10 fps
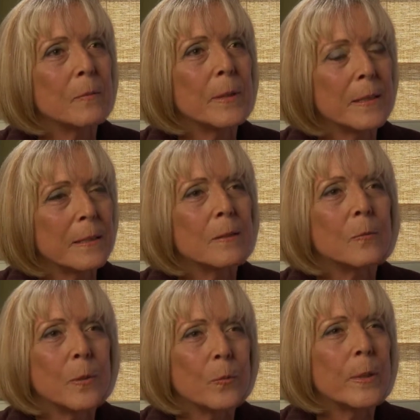
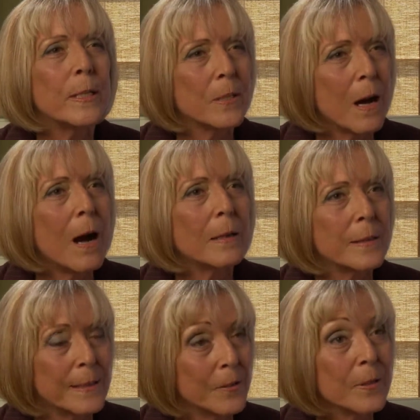When we talked
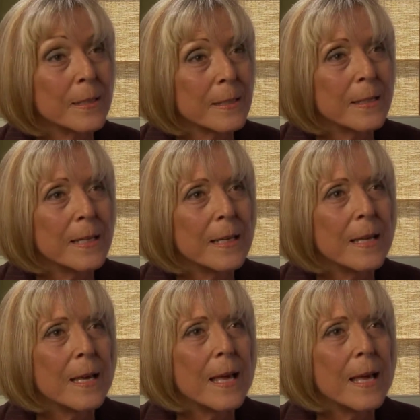seriously,